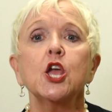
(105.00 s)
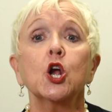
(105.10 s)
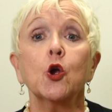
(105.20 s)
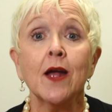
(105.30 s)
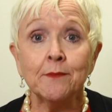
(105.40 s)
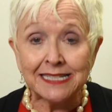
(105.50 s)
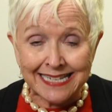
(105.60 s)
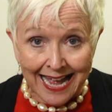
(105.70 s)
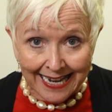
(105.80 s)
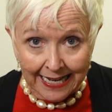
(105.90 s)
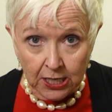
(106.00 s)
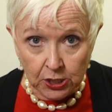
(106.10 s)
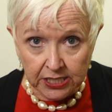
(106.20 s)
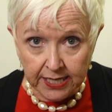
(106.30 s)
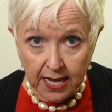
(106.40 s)
Your grandma's not
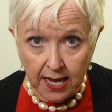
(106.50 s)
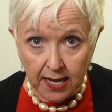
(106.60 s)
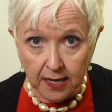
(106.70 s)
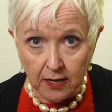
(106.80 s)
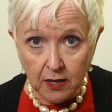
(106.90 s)
here today.